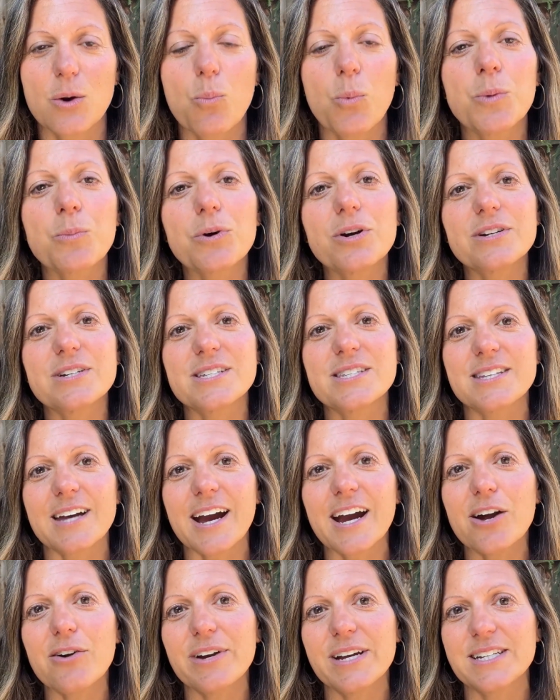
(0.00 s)
When we're
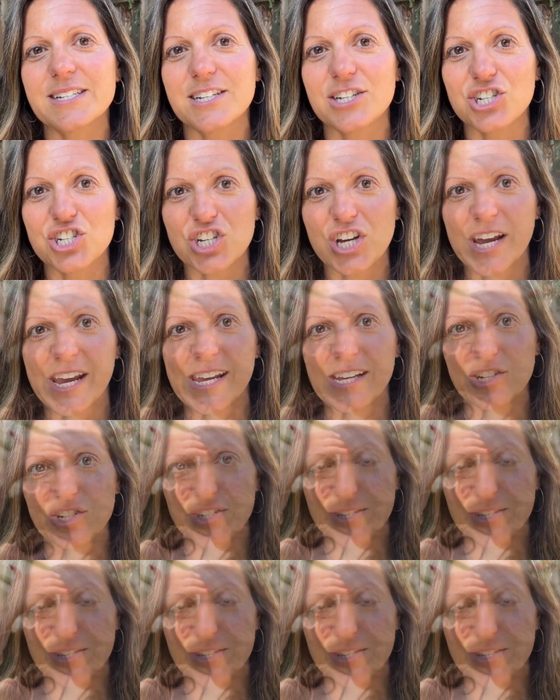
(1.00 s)
desiring to change